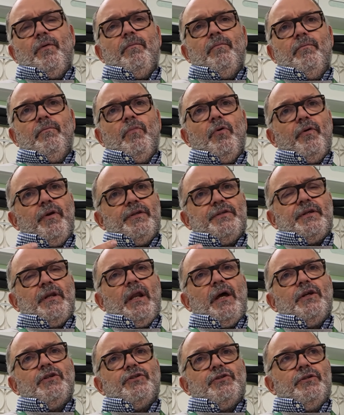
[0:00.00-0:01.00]
from more
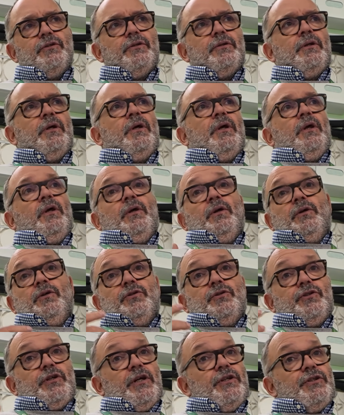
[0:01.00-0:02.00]
insulation,
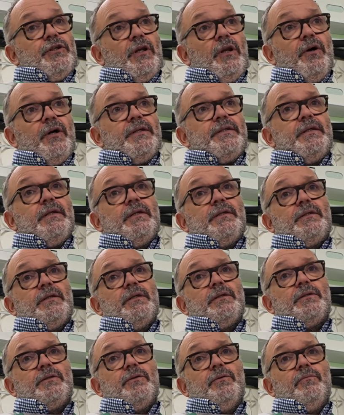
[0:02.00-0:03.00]
changing lighting
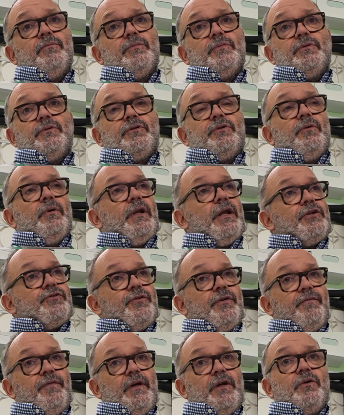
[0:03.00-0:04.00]
systems to
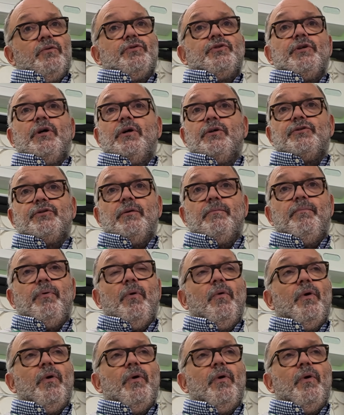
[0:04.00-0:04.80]
electric vehicle charging